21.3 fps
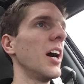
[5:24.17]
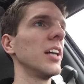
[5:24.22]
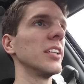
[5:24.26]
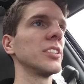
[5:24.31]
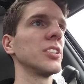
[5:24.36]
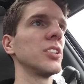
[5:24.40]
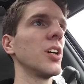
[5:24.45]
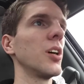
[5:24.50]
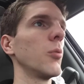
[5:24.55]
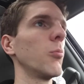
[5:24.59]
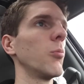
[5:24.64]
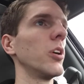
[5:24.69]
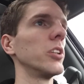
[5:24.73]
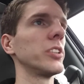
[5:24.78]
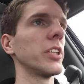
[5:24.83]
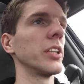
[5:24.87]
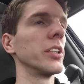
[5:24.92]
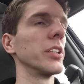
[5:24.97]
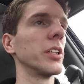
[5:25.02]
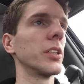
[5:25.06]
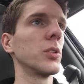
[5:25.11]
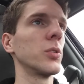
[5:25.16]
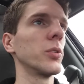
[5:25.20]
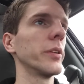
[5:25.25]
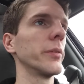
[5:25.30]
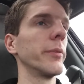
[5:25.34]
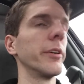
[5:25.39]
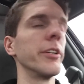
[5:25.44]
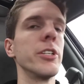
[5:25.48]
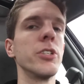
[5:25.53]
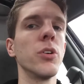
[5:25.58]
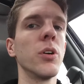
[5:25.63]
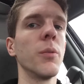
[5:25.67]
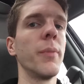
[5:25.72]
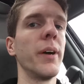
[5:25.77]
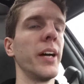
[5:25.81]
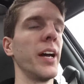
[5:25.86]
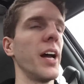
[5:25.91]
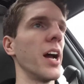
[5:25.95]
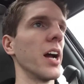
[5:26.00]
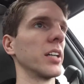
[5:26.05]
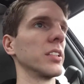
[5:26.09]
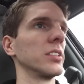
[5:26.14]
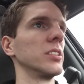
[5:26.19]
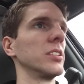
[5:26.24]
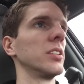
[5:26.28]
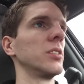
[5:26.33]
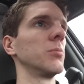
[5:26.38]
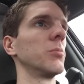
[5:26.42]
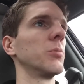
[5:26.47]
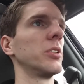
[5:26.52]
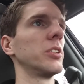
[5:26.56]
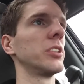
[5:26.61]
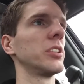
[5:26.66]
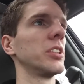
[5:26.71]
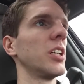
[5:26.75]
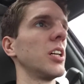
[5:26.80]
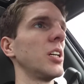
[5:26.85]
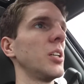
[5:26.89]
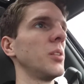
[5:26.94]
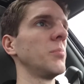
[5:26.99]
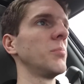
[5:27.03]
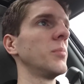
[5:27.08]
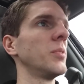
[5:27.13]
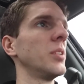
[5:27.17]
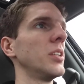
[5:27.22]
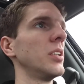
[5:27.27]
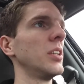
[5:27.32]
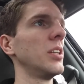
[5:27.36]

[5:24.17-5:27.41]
I saw it once. I literally went to it by accident one time.